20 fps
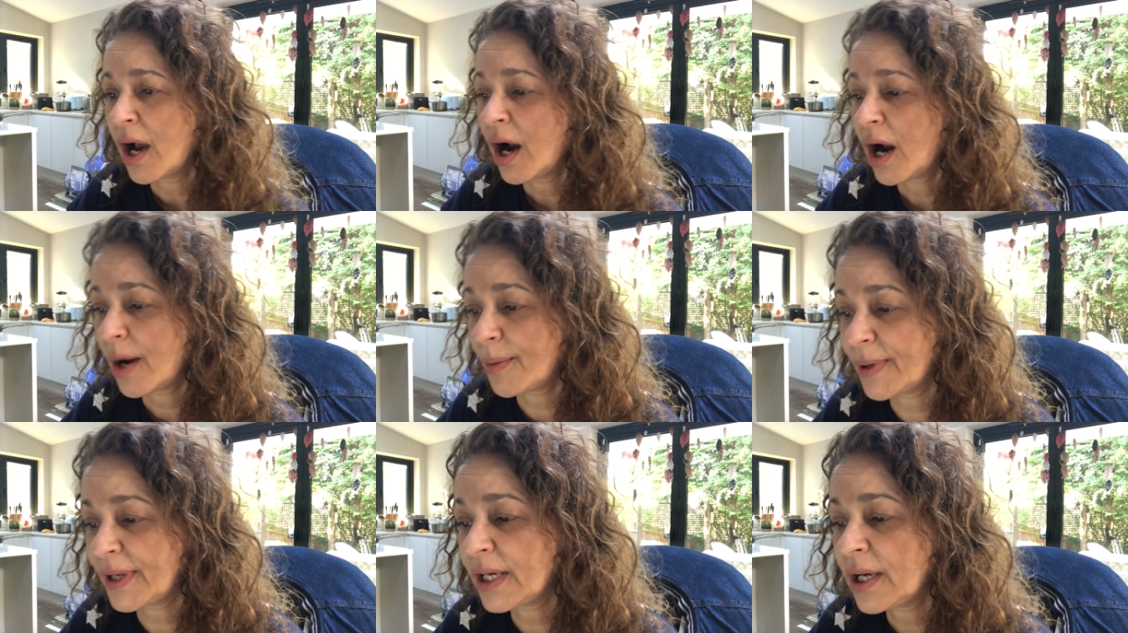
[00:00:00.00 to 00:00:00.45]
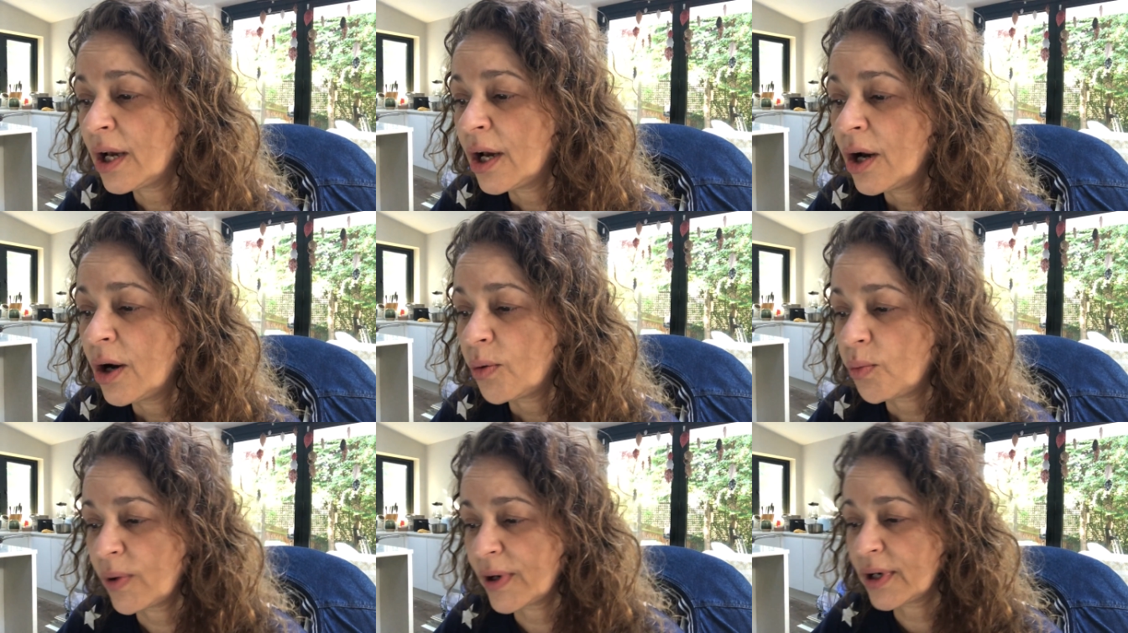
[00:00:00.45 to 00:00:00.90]
I mean,
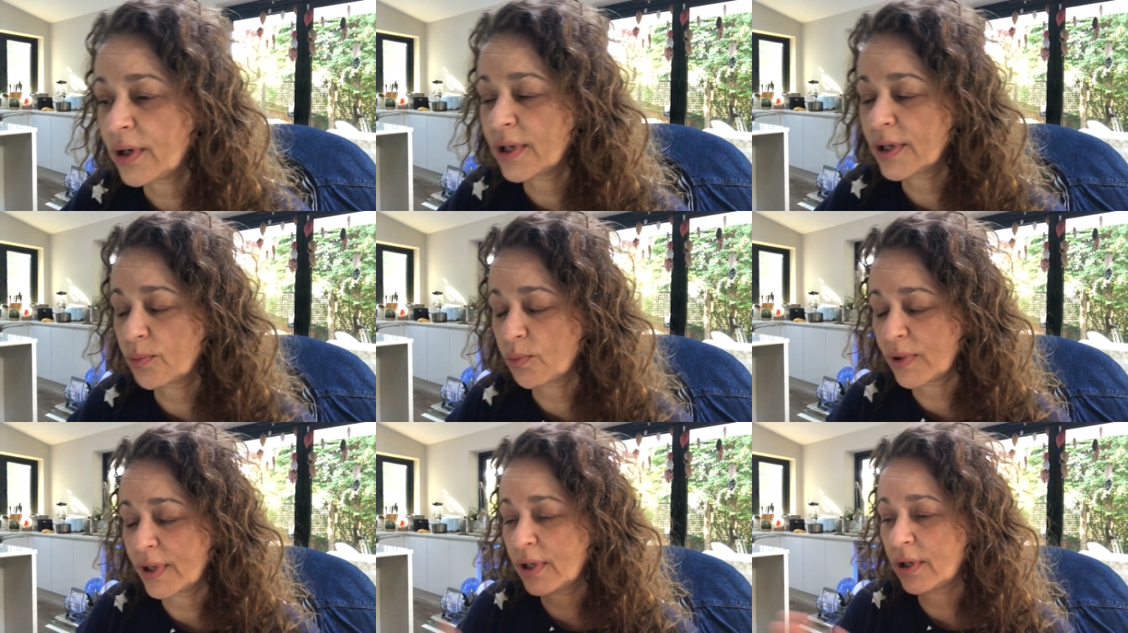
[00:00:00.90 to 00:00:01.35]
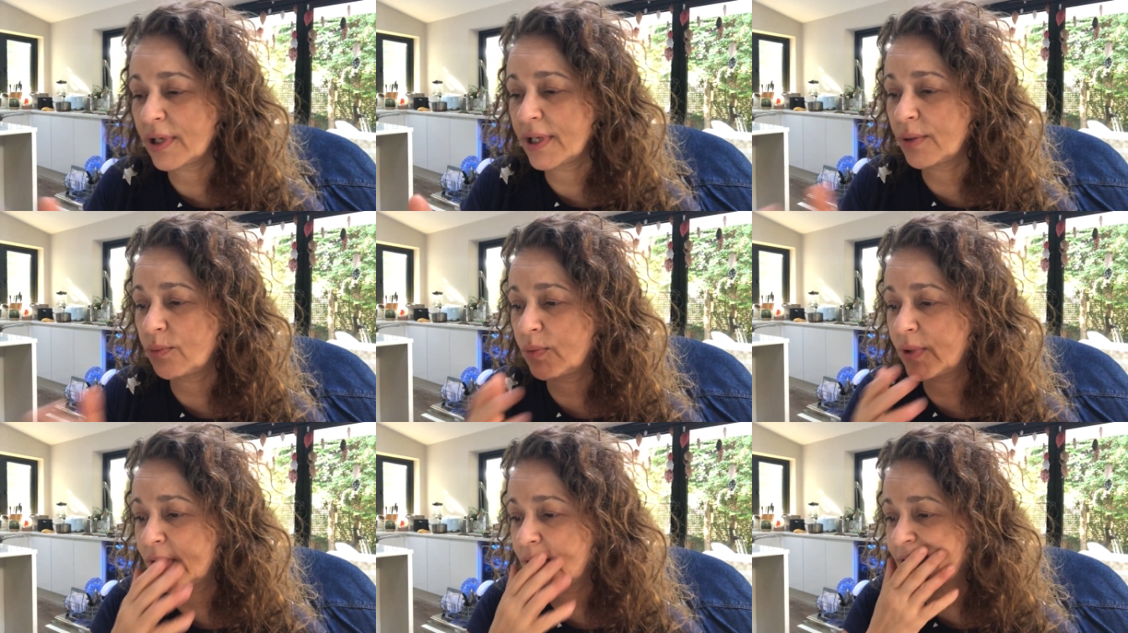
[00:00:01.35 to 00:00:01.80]
when I when I
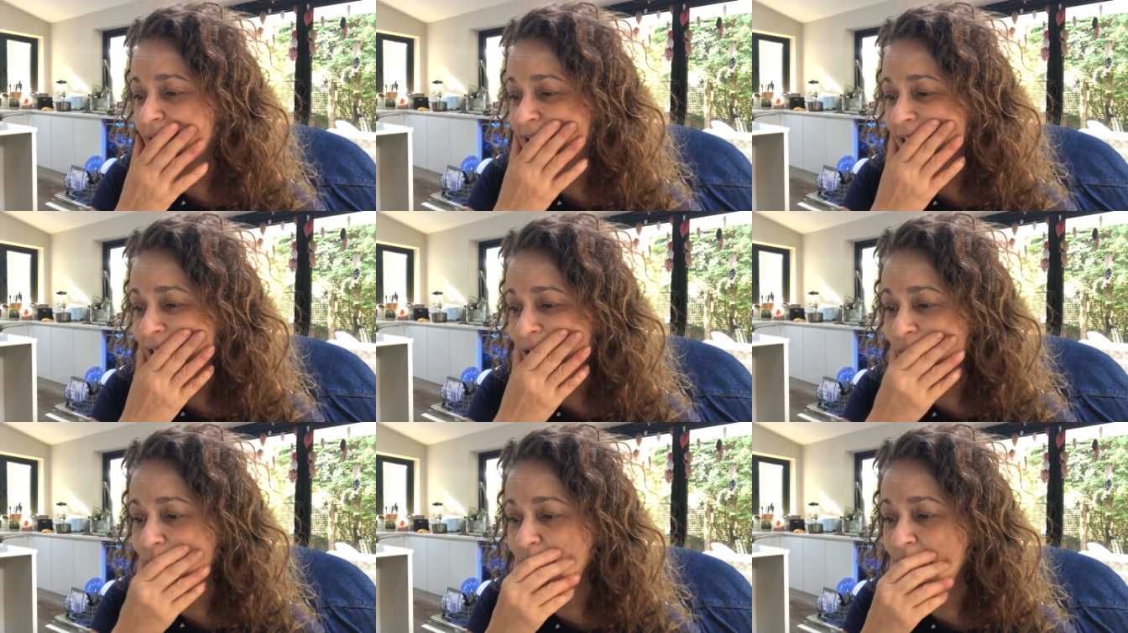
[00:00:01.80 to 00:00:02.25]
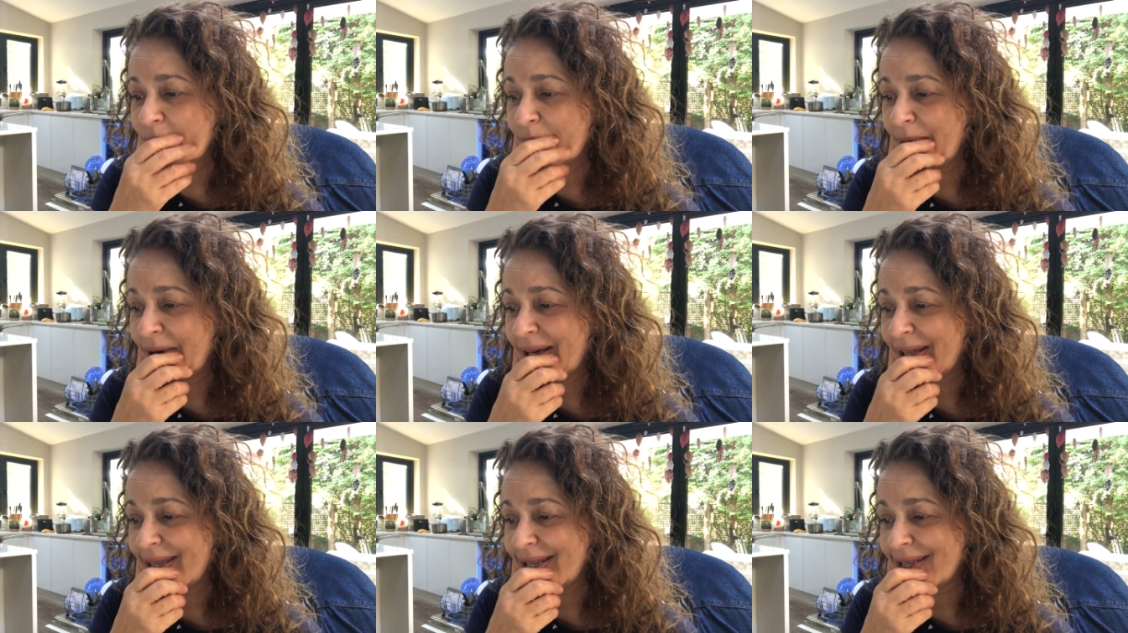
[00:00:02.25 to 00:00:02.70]
when I did talk
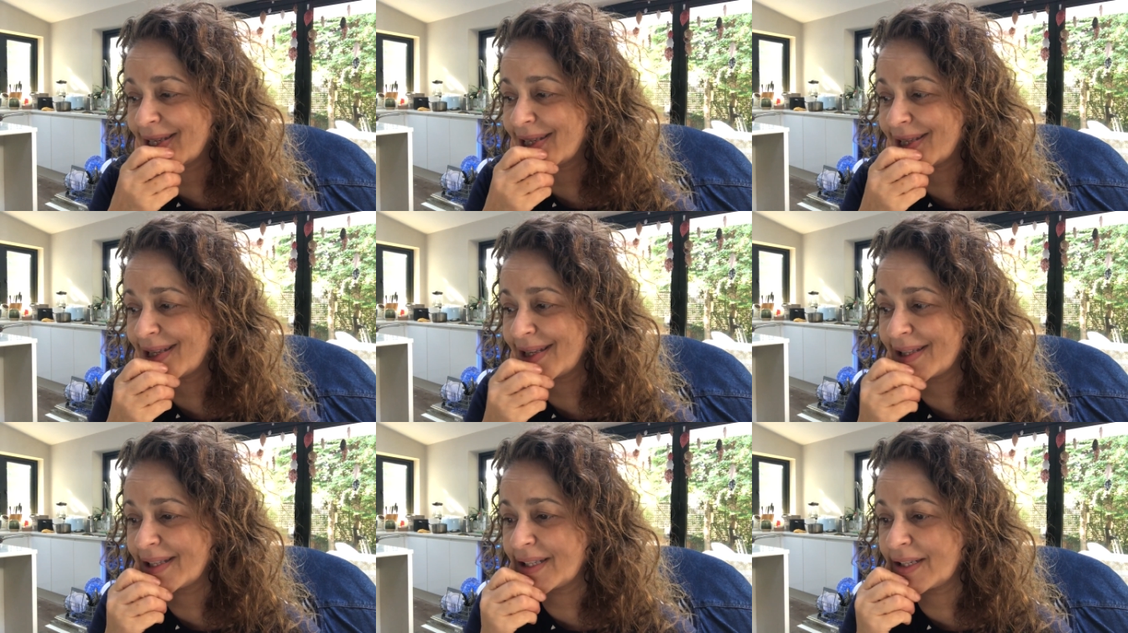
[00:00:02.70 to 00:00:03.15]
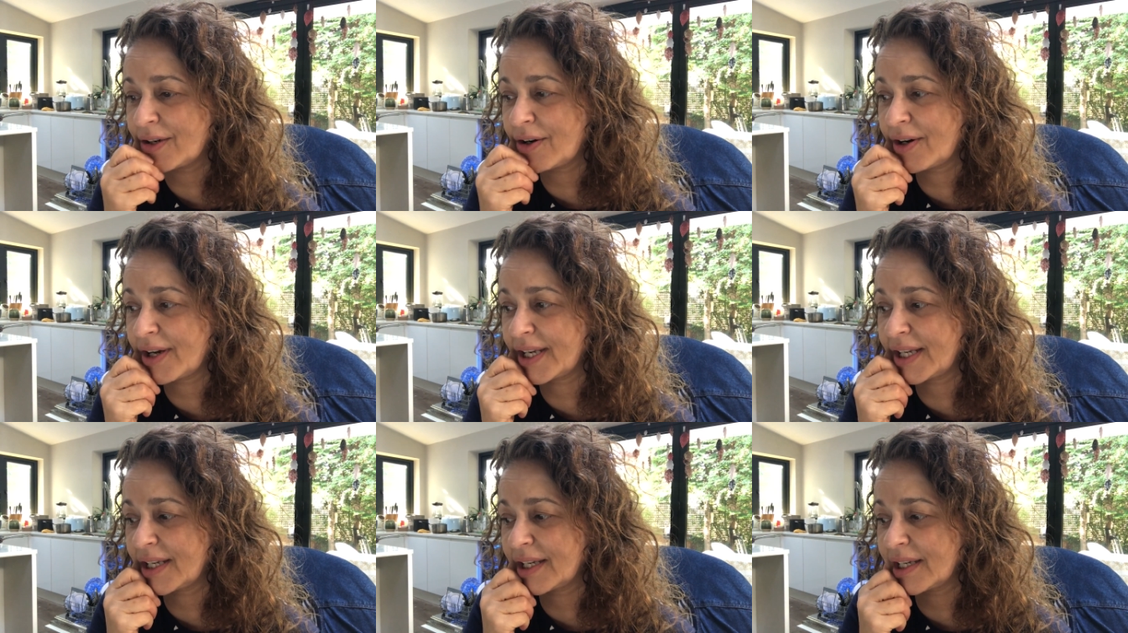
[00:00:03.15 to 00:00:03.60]
about this the other
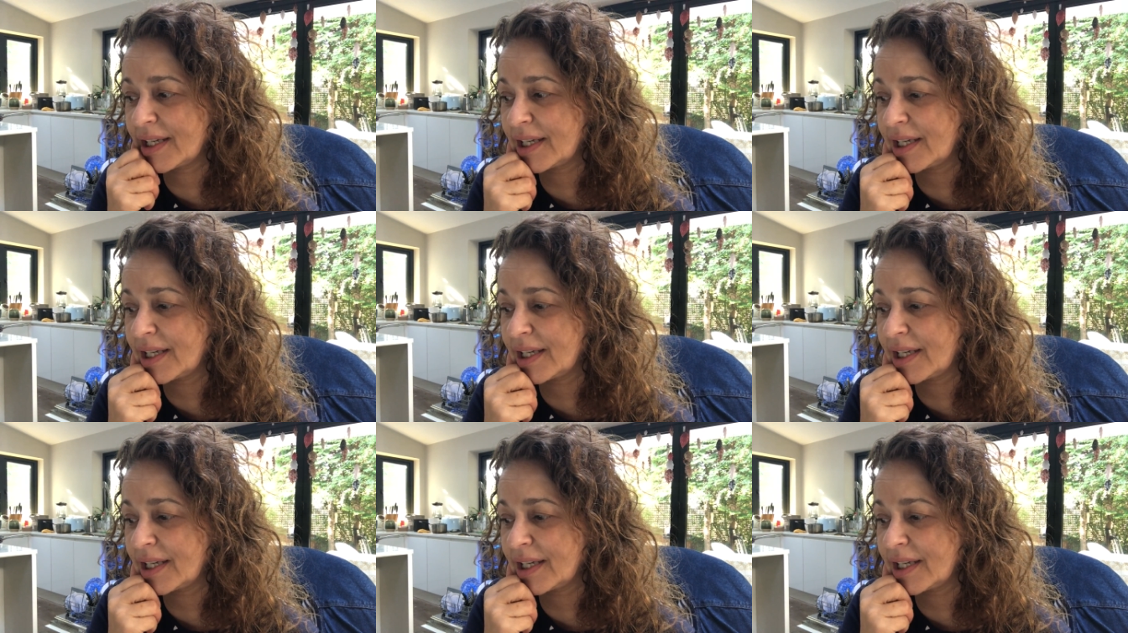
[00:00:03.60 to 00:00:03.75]
night,